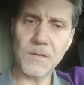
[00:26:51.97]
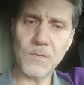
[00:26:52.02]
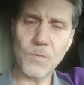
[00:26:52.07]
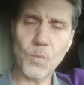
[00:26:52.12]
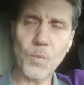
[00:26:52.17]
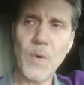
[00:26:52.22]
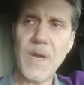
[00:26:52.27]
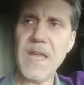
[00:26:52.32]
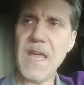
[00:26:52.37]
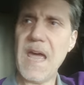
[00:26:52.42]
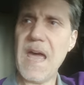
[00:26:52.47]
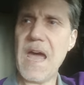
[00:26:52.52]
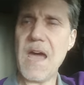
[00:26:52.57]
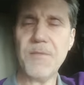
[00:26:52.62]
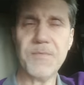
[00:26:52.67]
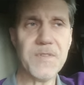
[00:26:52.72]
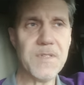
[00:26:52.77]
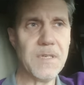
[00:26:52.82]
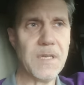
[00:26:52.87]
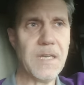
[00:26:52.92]
We
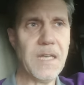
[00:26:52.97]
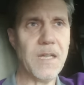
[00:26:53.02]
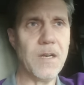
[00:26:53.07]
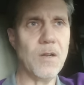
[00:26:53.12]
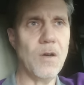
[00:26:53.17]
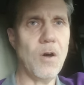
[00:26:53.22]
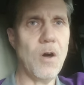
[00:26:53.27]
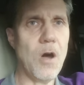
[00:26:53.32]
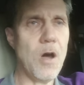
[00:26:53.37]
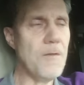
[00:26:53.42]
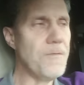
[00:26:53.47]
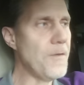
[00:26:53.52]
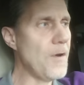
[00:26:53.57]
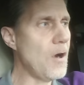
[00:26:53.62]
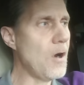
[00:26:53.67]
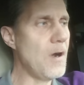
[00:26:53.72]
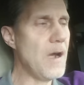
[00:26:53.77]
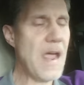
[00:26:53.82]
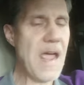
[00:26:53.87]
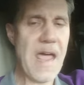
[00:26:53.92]
have to get off
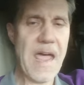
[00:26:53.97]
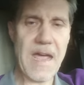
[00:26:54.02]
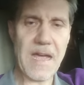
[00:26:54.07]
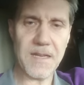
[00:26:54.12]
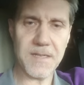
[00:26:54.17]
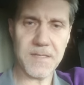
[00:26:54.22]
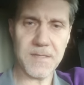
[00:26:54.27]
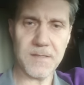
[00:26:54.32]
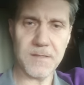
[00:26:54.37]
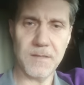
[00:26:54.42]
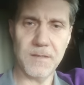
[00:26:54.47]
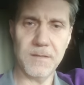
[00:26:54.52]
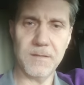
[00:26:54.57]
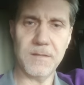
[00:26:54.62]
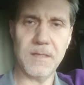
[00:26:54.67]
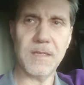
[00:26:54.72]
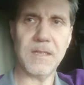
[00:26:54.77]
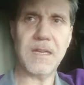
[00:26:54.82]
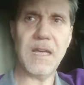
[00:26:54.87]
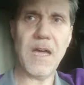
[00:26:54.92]
our ass
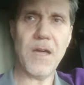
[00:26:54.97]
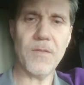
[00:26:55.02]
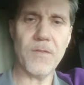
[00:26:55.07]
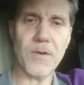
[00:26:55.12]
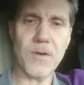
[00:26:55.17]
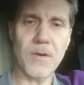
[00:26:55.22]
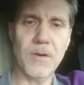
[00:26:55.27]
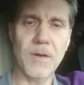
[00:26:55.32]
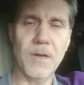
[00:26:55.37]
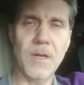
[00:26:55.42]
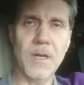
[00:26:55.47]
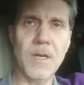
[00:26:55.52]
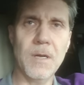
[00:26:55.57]
together,